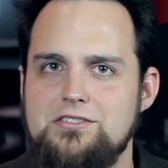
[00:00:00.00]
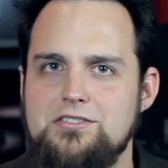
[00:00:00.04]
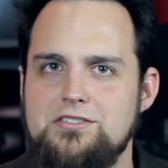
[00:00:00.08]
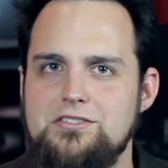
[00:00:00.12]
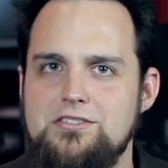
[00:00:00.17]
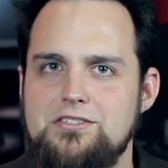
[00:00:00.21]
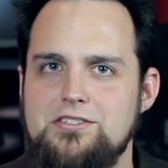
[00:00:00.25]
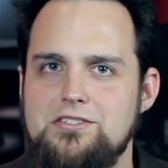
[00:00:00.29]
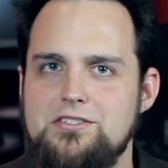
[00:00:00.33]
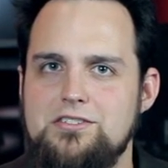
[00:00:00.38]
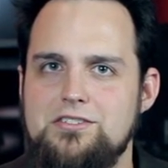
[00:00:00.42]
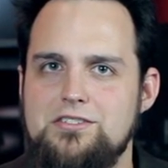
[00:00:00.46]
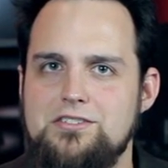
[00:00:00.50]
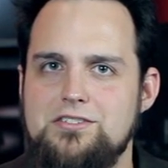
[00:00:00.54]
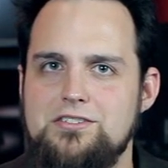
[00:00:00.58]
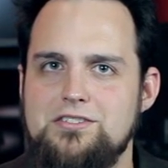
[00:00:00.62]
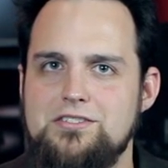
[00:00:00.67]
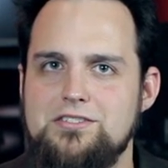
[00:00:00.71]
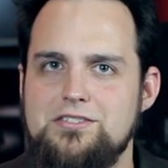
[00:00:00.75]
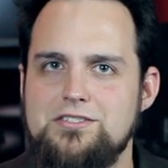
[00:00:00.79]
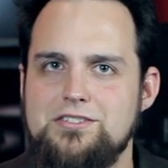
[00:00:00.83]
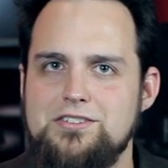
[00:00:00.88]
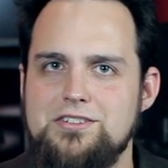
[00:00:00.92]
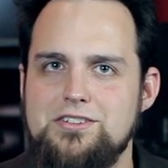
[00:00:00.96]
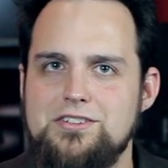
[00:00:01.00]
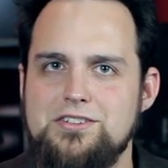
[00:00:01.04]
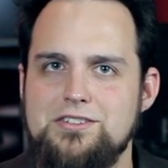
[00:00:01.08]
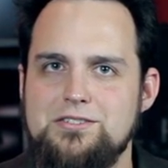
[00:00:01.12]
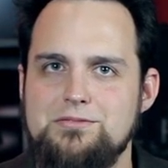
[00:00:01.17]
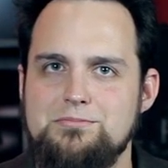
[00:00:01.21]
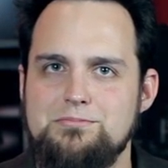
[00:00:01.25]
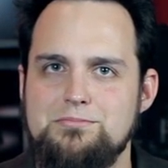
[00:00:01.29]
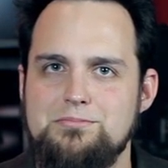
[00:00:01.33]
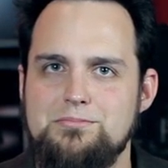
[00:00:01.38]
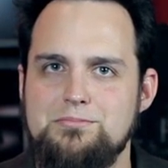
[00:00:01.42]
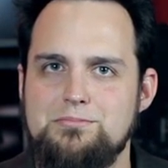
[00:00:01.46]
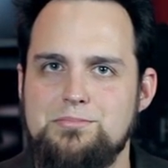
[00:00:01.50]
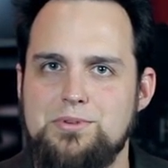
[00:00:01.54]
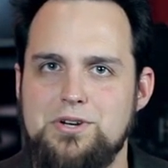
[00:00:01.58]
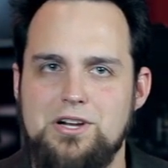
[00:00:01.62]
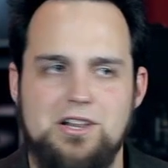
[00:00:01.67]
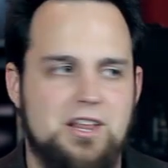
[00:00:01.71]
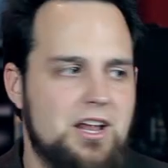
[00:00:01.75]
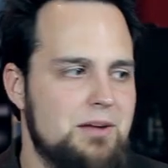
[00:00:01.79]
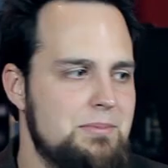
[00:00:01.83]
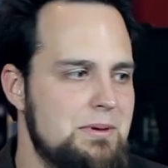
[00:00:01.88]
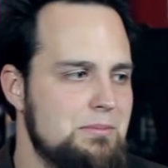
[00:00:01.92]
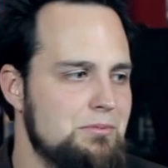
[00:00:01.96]
That's not legit, as it turns out. But a
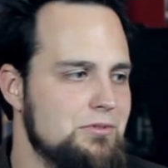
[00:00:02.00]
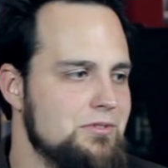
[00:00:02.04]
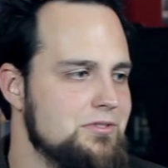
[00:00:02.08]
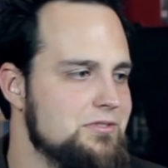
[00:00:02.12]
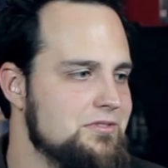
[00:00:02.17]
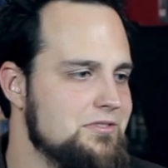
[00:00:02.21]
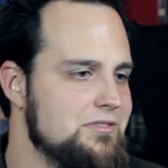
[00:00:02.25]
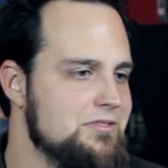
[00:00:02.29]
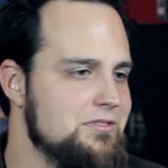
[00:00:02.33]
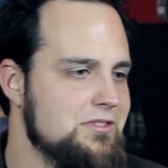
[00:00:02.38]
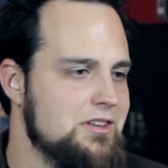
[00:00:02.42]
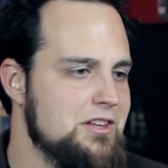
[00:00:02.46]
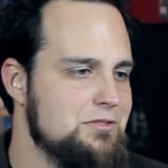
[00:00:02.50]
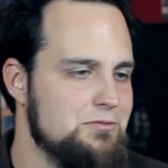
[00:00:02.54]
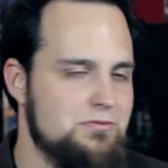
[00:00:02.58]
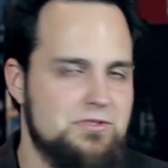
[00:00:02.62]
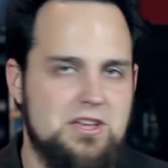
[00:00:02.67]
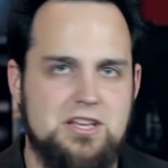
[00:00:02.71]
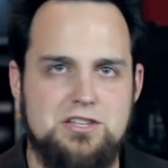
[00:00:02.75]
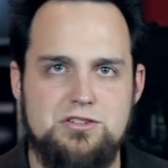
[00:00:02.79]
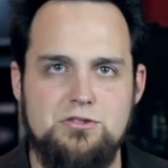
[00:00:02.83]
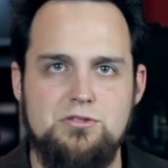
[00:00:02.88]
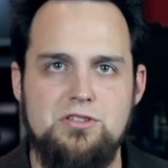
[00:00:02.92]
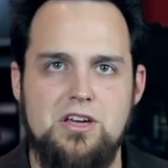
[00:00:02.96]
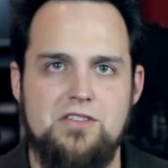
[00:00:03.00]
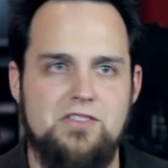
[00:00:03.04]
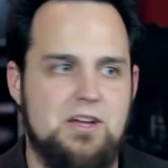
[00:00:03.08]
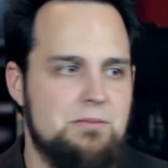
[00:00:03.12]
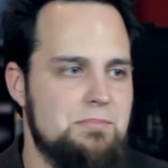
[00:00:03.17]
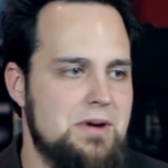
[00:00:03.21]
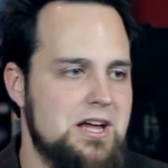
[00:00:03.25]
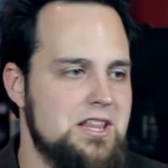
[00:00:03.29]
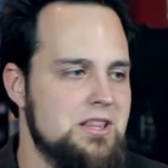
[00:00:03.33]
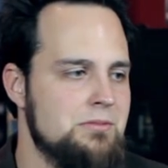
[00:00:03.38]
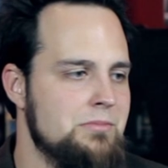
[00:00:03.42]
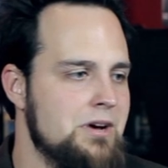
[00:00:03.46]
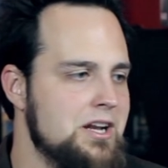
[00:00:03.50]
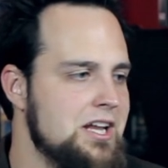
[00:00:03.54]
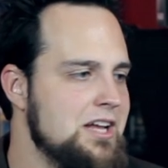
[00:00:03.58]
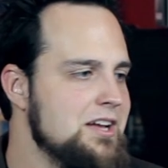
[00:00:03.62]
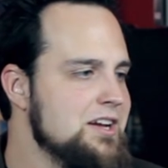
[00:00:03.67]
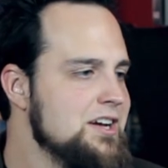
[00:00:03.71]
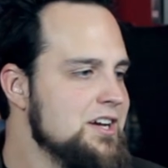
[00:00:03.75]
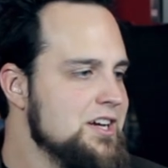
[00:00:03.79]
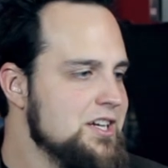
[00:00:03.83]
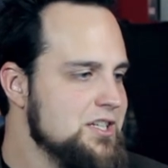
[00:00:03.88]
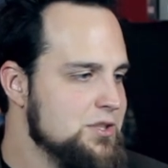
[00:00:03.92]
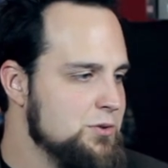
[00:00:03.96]
lot of people, that's they do that. They pay the money.
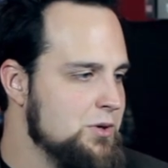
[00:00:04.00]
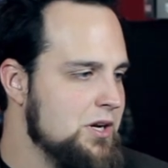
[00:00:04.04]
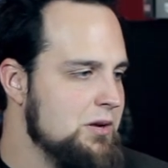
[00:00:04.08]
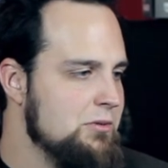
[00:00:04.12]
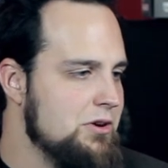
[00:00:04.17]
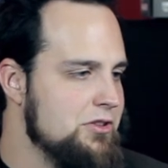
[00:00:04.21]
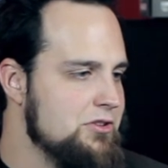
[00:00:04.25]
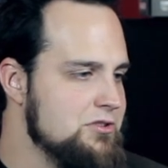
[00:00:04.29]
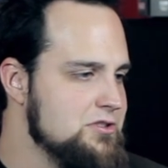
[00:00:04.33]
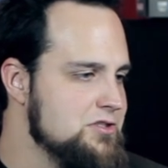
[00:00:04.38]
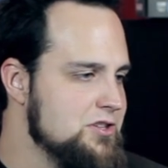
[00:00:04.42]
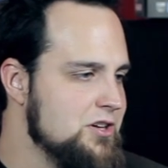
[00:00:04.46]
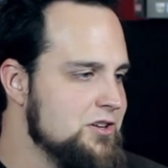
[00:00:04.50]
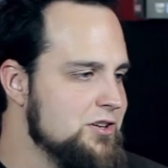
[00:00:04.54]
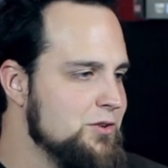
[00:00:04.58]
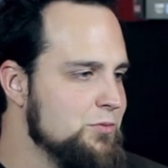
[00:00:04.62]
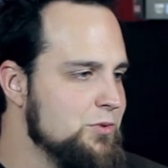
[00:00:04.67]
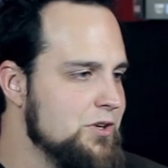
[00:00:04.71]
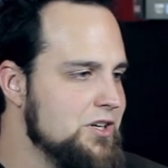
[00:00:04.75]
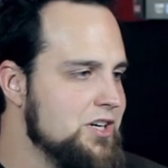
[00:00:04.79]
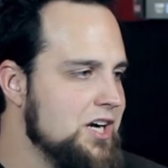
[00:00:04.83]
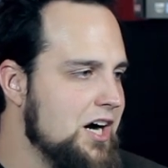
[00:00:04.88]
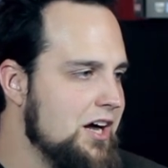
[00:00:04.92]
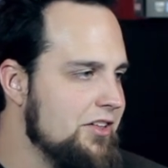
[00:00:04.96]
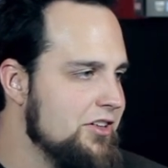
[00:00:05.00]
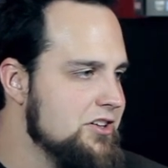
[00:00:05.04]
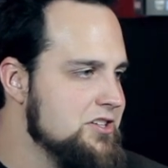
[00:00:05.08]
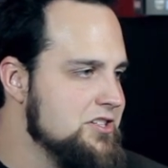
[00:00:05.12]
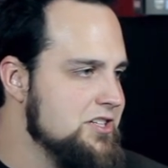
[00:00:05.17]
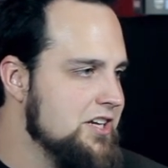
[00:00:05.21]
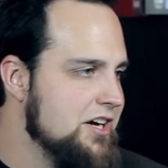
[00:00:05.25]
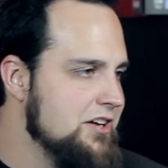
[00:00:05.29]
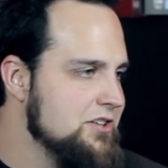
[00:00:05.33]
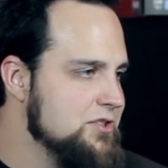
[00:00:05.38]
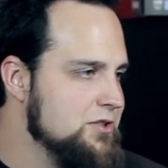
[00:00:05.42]
So anyway, there's Thunderwood College now.